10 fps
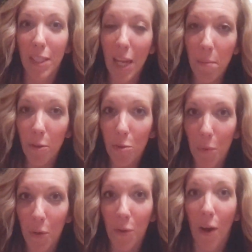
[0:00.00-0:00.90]

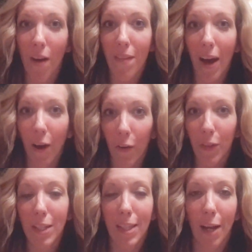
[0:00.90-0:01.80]
tablespoon of
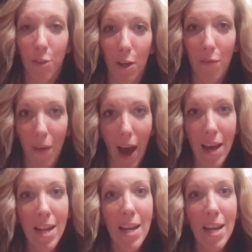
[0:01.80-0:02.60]
healthy saturated fat